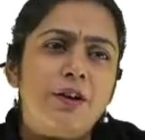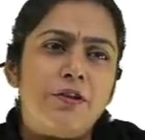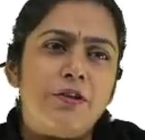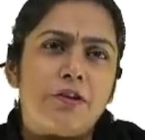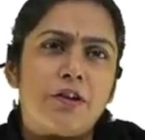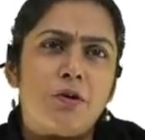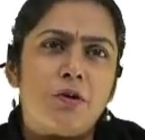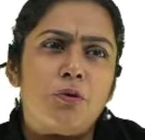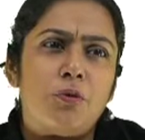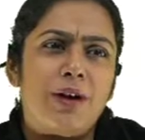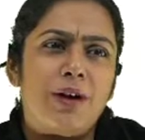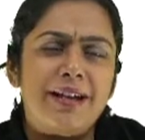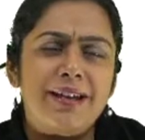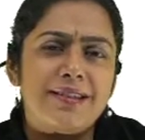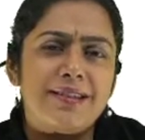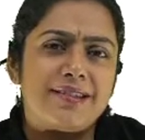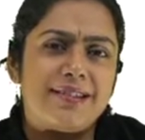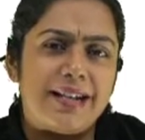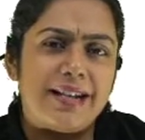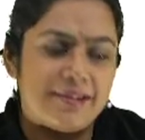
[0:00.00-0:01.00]
So, why
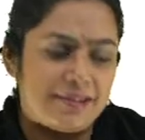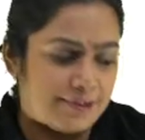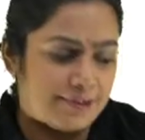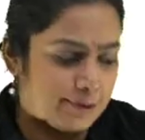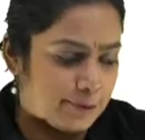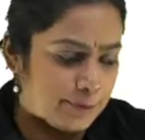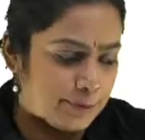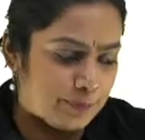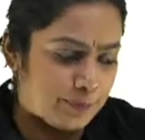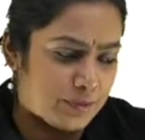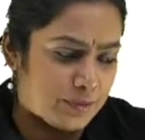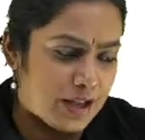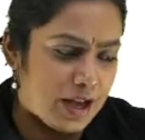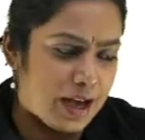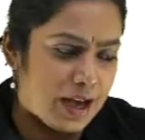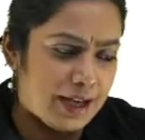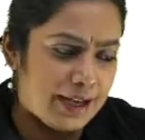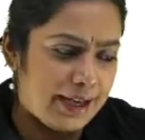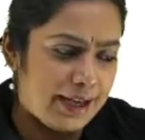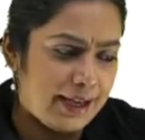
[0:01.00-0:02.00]
is that so?
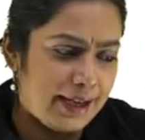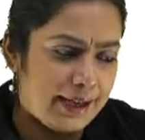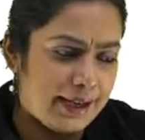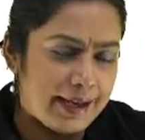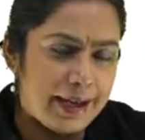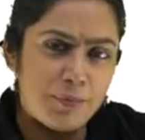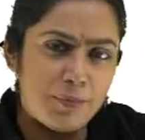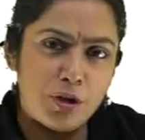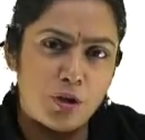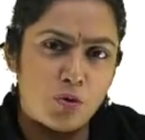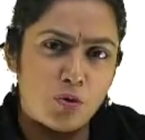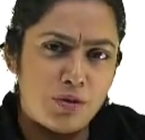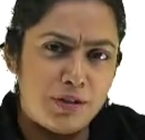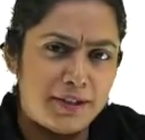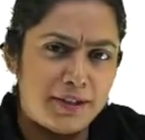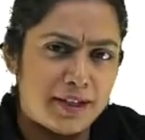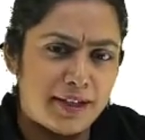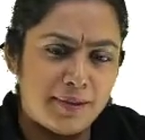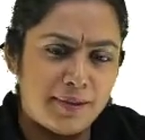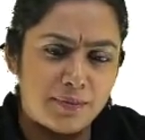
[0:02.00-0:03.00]
I am an
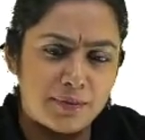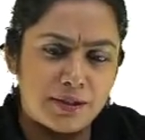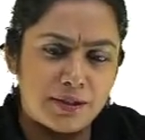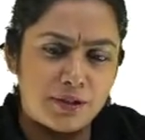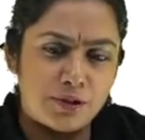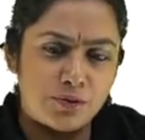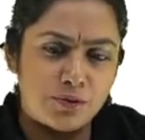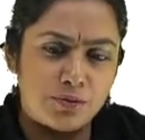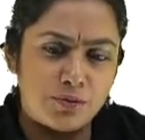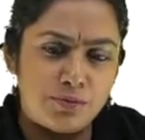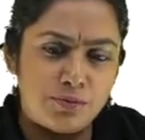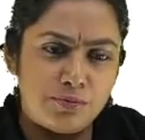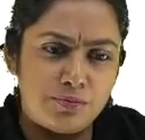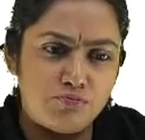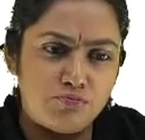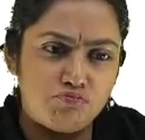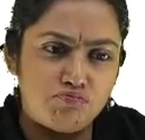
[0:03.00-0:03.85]
old timer who